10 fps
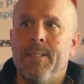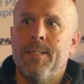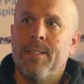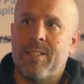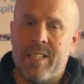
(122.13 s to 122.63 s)

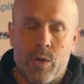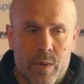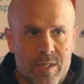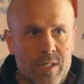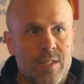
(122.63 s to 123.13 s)

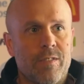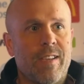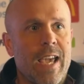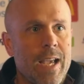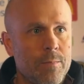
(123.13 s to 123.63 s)
sequences of
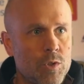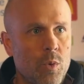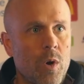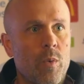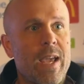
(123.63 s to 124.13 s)
games
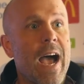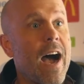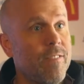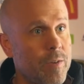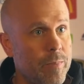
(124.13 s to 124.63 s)
where we
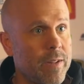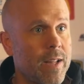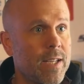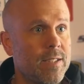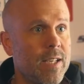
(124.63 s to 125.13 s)
haven't been
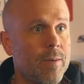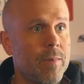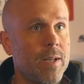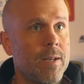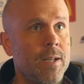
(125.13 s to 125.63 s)
that team.
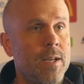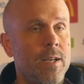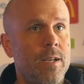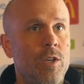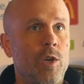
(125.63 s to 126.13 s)
And
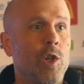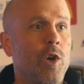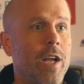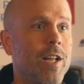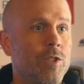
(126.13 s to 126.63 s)
you can
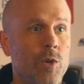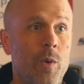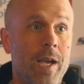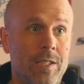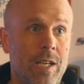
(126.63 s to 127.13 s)
look at it two
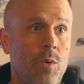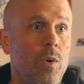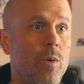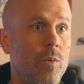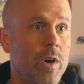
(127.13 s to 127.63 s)
ways. Like,
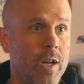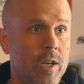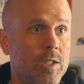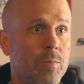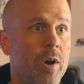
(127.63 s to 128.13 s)
we're in a
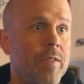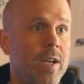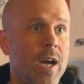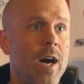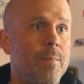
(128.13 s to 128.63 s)
good spot in the
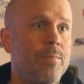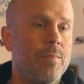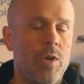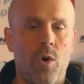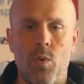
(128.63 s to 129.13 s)
cup,
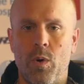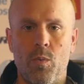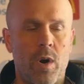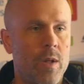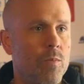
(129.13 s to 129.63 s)
you know, we're
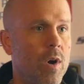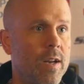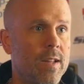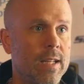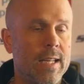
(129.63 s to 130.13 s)
1-1
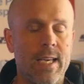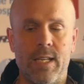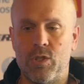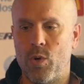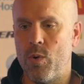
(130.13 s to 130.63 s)
in the
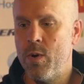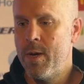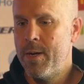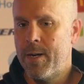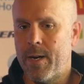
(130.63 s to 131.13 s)
league. So,
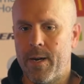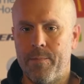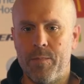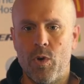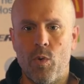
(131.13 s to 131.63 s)

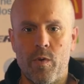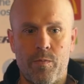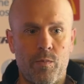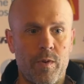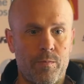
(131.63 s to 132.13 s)
you know,
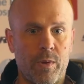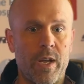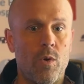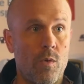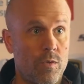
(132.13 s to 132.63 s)
we've
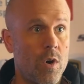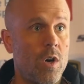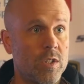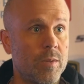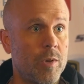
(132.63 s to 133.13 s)
played
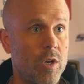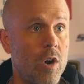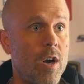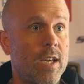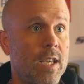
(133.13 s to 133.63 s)
overall some good
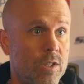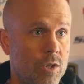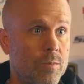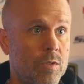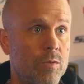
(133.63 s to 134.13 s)
hockey in
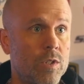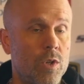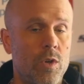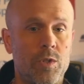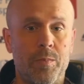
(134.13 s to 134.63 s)
terms of
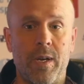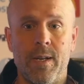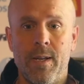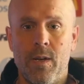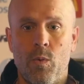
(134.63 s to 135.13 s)
results. But
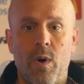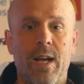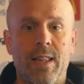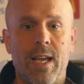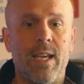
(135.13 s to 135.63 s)
what
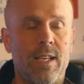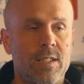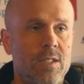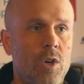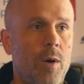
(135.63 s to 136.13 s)
I like
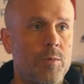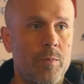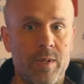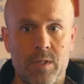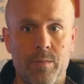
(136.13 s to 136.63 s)
is the
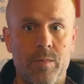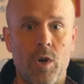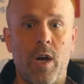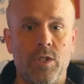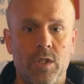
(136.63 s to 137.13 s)
optimism,
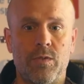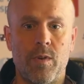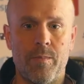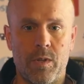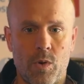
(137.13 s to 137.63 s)
not just
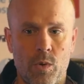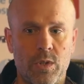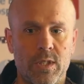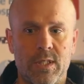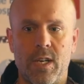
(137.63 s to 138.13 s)
from the
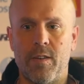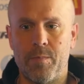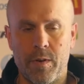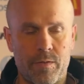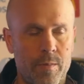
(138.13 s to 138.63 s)
coaching staff,
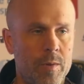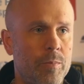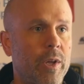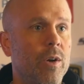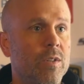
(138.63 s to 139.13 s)
but from the
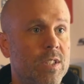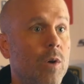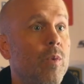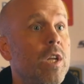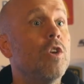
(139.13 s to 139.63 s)
players,
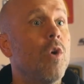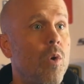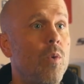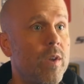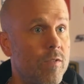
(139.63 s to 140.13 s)
that we
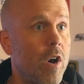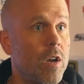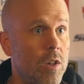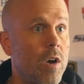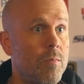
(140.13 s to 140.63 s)
know we've got
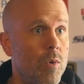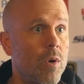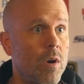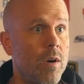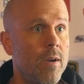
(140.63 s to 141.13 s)
a lot
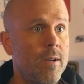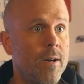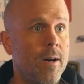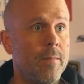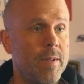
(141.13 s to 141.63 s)
more.
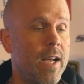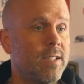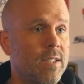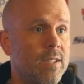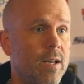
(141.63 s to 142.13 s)
And
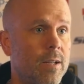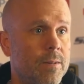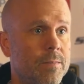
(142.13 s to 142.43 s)
that's exciting.